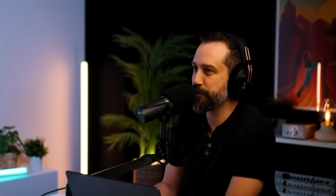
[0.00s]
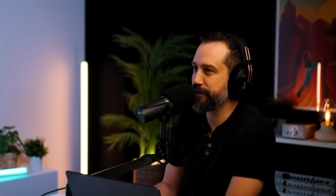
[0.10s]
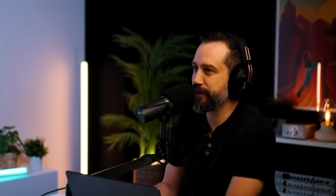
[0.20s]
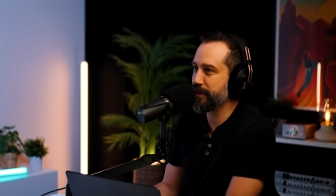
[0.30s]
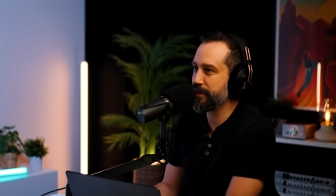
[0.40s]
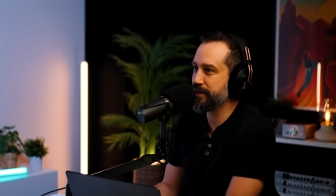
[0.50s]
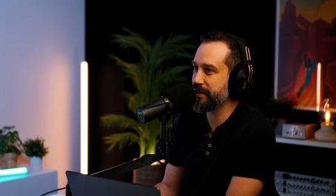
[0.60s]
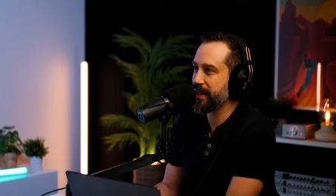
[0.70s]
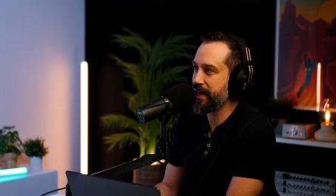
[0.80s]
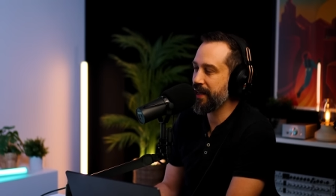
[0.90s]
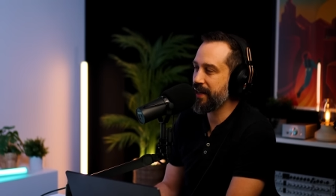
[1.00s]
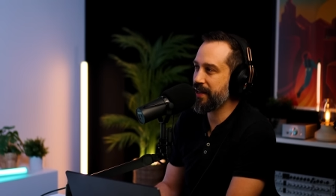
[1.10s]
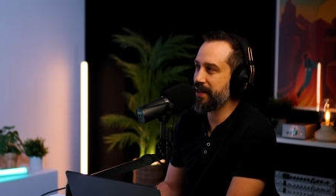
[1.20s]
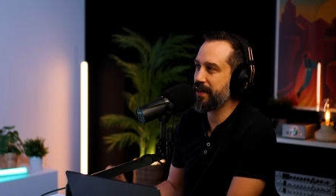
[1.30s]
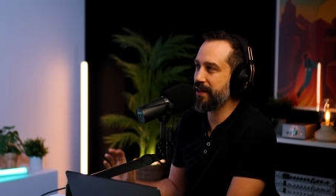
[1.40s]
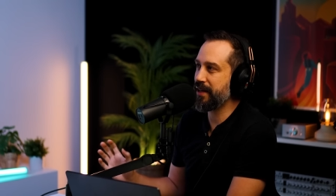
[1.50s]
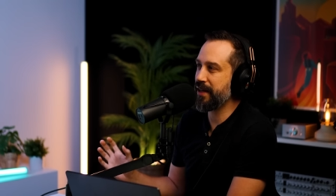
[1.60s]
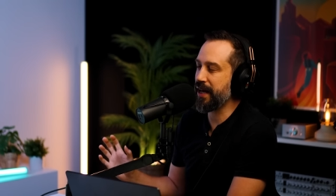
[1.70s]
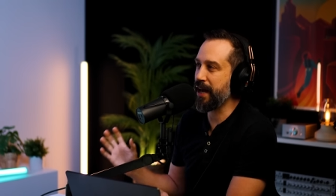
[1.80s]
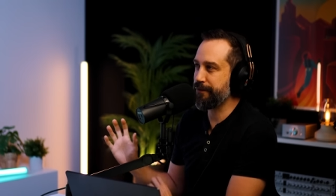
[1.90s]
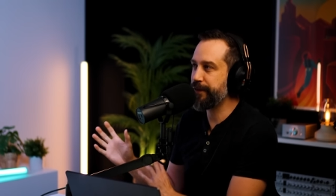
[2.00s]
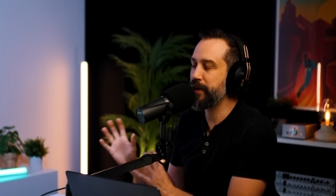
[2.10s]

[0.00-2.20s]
UFOs. At